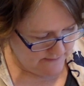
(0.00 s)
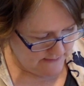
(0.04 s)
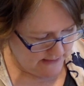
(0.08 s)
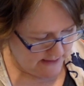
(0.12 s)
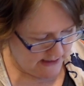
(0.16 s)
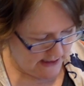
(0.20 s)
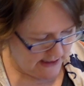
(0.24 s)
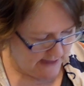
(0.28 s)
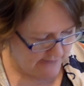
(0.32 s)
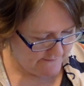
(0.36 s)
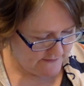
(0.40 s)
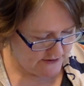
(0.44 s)

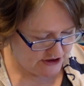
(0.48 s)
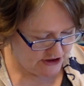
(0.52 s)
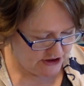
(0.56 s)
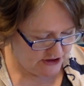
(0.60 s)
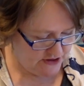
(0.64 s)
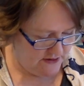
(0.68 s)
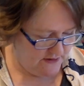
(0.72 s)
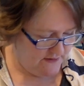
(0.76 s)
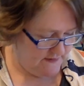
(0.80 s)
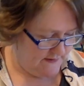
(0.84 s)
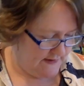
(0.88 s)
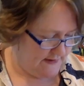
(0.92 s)
I have to show
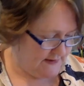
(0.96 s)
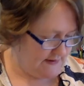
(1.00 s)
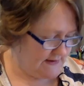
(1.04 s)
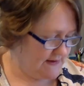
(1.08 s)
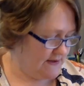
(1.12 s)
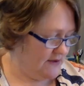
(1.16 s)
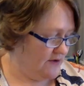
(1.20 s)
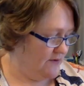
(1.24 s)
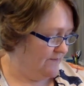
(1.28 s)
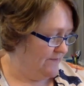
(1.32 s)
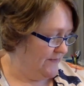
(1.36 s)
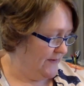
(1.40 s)
you this.
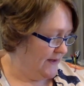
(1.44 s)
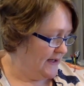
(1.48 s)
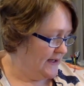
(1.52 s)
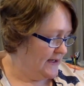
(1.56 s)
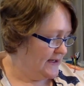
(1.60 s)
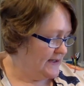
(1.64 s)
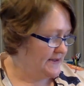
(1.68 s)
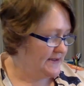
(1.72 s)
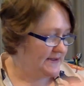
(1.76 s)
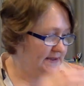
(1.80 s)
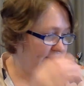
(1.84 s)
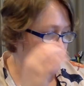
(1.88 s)
So
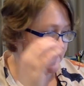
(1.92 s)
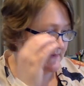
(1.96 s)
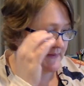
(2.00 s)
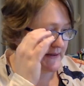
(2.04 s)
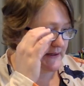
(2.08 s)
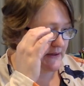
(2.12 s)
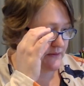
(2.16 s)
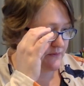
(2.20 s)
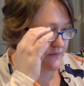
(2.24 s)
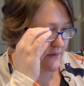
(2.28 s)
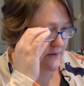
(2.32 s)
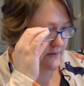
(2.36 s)

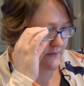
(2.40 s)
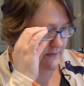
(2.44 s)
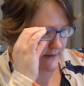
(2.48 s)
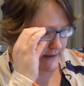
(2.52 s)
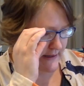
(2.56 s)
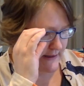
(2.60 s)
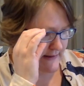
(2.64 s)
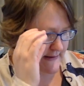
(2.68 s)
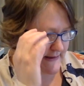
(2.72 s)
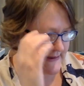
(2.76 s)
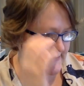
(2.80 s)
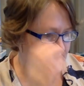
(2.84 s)
somebody wrote
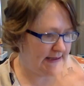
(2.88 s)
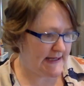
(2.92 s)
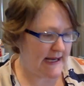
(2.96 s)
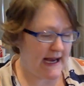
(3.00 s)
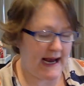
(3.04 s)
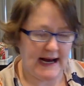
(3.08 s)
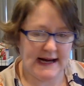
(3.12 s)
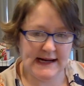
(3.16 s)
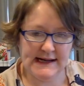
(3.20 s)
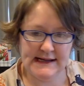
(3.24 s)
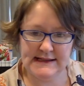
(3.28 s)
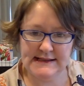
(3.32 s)
in, this is
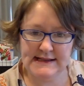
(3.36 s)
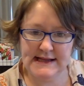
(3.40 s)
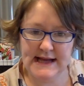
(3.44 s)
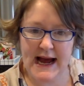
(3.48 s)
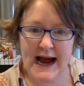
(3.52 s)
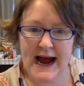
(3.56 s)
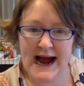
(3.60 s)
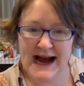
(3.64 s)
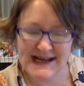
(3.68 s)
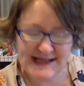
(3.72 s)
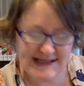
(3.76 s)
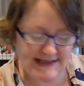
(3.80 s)
ask,
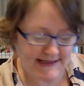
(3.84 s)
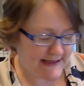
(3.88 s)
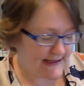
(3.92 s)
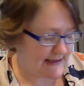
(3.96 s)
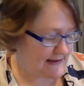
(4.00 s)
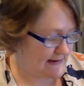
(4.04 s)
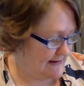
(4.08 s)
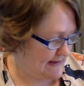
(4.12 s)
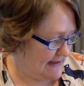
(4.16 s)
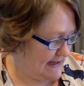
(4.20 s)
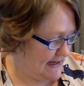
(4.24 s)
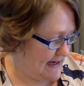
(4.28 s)
ask
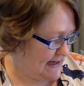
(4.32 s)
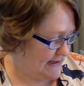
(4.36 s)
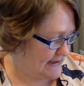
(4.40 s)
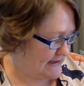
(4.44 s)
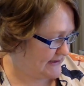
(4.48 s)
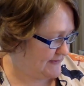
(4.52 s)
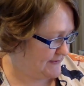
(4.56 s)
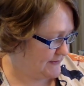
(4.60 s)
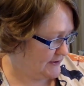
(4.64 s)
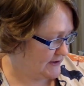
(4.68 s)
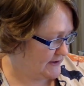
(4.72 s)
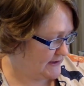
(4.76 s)
the
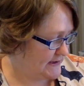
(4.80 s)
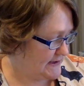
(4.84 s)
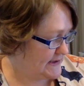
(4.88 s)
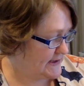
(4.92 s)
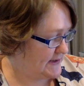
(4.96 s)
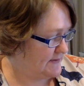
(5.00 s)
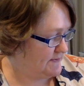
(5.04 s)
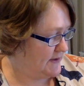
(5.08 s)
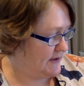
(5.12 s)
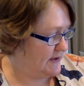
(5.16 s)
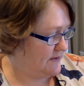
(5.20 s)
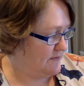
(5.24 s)
experts, and
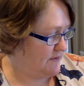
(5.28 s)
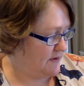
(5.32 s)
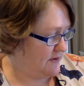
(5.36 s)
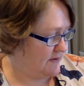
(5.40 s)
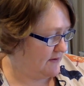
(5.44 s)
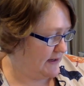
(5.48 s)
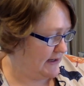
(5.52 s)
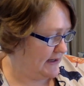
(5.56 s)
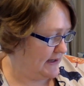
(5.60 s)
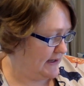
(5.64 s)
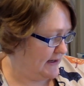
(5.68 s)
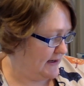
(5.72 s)
somebody wrote
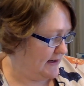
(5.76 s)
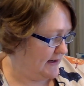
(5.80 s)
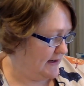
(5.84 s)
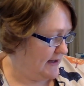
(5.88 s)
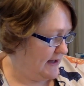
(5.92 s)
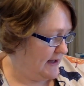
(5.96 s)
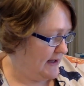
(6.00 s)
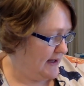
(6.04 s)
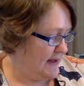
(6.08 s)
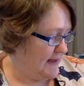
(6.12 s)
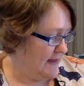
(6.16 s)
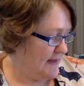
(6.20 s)
in,
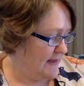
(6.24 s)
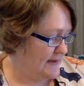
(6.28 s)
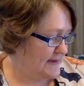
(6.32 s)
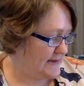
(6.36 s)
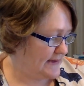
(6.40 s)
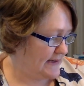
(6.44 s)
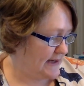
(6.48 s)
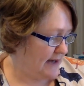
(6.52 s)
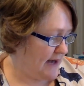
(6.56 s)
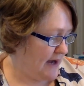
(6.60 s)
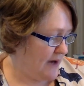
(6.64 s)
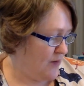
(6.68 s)
they
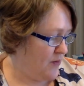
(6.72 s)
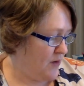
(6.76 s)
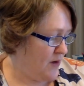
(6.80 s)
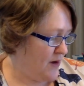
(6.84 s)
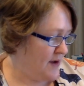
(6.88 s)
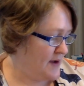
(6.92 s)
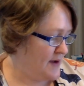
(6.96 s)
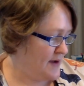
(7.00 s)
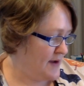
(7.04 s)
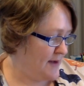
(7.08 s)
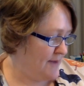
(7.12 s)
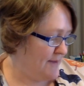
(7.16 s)
said, I
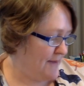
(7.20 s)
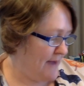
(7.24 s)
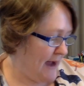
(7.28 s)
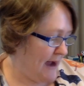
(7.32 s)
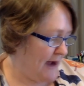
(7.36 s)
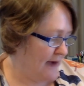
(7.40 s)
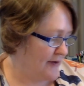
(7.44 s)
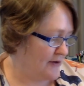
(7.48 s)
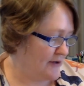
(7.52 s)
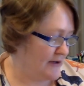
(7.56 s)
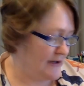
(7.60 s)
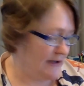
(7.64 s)
want a
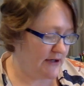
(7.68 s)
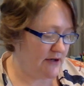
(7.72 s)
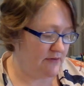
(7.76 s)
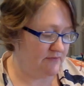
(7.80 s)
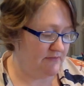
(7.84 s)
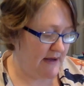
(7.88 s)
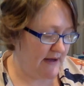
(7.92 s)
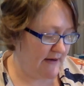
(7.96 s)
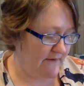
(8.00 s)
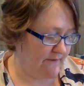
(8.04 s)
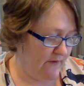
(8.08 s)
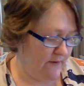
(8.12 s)
pattern I can
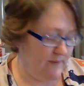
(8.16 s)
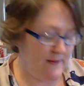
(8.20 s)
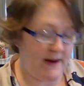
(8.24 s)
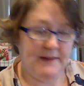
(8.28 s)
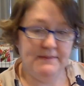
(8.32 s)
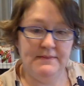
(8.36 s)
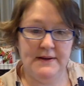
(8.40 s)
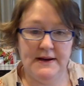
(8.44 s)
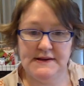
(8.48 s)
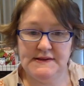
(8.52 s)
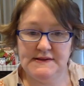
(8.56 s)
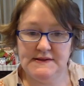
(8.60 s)
make for my
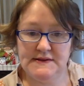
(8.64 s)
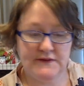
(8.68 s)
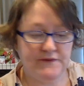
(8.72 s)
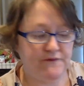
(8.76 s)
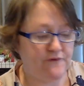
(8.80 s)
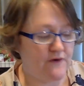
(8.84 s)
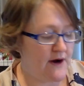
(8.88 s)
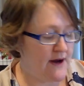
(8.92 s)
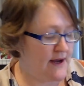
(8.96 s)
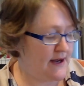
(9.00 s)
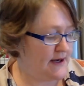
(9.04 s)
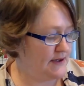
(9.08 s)
best
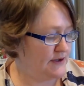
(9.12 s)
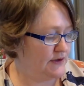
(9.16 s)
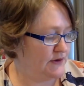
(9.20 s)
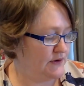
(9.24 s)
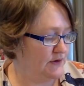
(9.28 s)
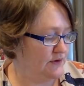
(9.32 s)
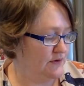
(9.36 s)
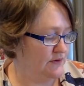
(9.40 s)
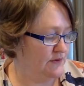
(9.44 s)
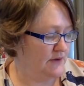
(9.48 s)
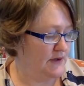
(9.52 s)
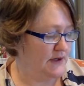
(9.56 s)
friend
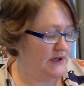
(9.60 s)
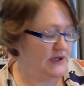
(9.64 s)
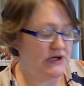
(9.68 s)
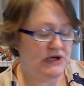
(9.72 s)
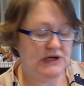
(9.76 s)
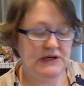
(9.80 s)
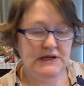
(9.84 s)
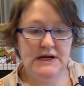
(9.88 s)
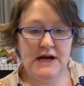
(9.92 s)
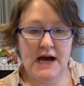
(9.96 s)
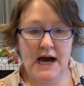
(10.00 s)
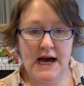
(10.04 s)
who
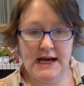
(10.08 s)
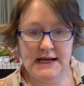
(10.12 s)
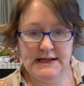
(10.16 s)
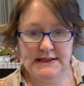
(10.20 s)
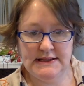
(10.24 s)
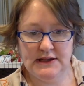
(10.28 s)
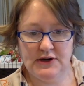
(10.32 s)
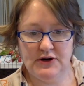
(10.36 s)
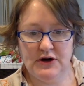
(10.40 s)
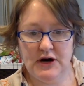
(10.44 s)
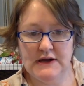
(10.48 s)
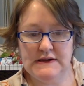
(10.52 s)
not
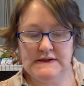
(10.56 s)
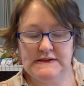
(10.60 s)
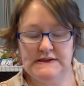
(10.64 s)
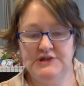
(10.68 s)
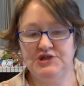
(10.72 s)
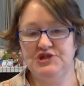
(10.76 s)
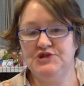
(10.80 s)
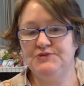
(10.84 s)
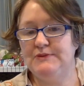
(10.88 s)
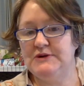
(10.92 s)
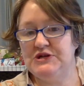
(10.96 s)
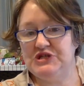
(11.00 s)
into cross
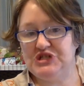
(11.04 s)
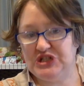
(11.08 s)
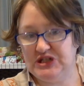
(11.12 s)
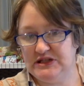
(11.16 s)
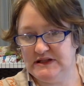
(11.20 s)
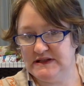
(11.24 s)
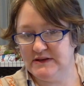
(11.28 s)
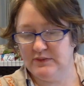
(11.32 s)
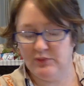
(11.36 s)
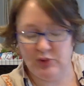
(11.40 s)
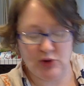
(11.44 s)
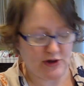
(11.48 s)
stitch, but she
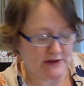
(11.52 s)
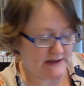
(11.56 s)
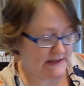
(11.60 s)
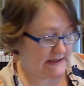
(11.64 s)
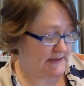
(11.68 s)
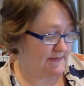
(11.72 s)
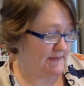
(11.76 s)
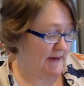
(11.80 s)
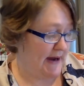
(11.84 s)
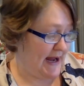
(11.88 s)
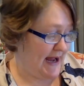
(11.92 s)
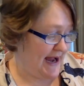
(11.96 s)

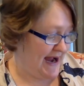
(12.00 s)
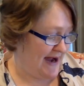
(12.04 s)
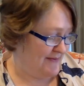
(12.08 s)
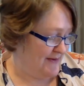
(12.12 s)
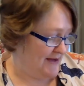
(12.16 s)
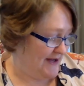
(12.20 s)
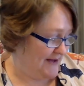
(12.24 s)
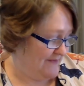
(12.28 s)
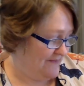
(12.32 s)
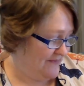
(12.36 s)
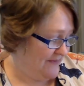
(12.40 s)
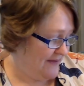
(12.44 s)
supports my
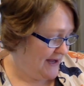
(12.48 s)
habit.